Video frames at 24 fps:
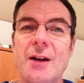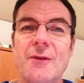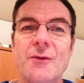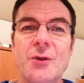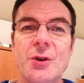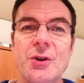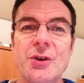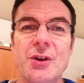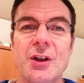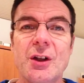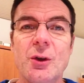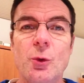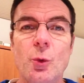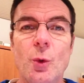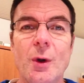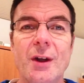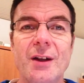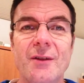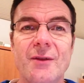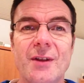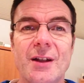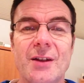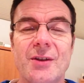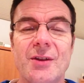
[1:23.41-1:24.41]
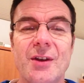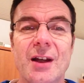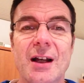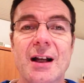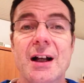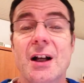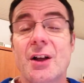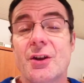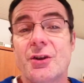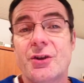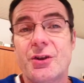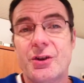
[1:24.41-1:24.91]
every single one of us.
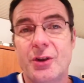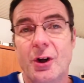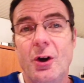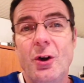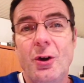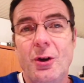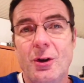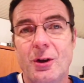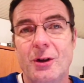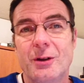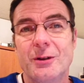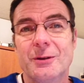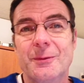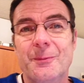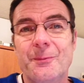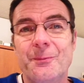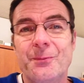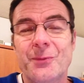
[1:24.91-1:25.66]
Saul,